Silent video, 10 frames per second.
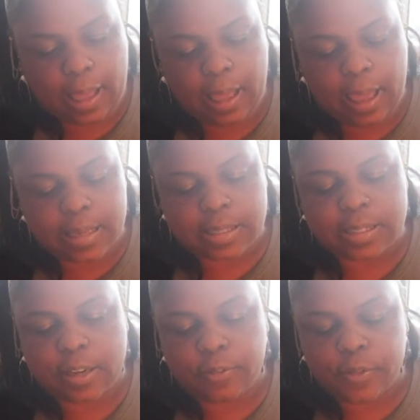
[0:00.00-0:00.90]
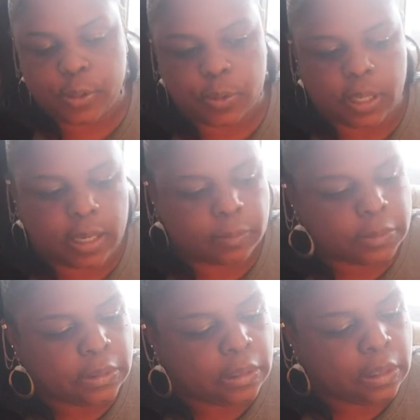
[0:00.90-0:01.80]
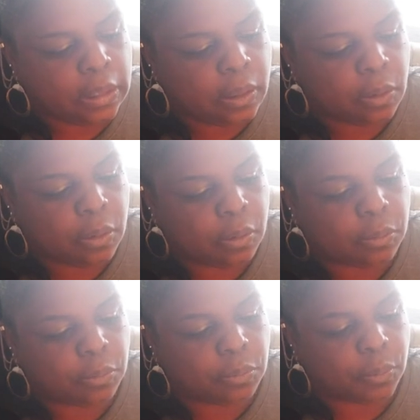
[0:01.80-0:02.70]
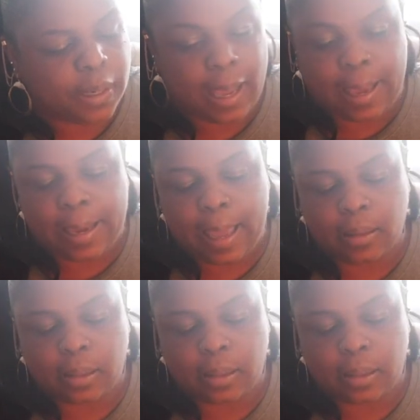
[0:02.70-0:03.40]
As a death doula, what I